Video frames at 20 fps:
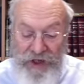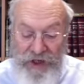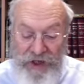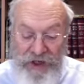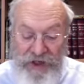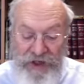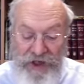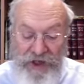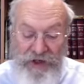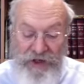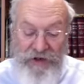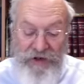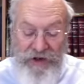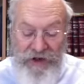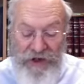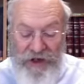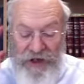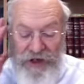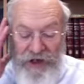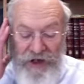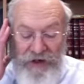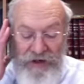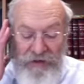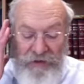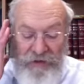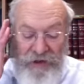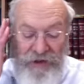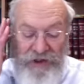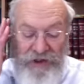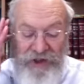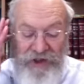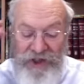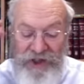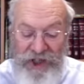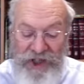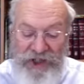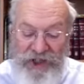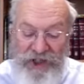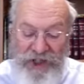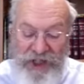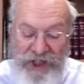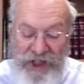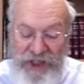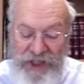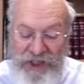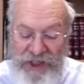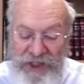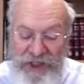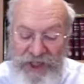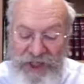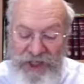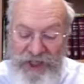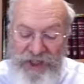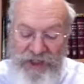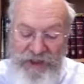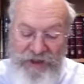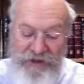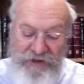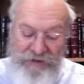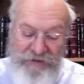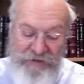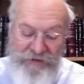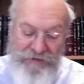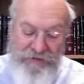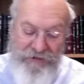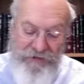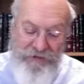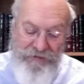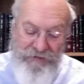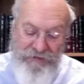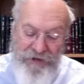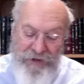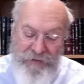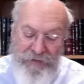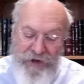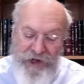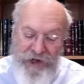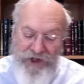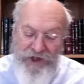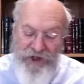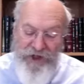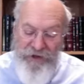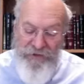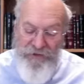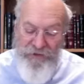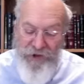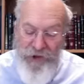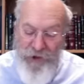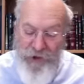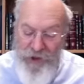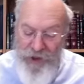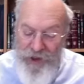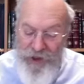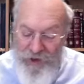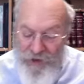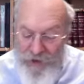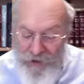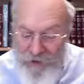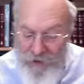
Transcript: So, one suggestion is that uh, imagine the following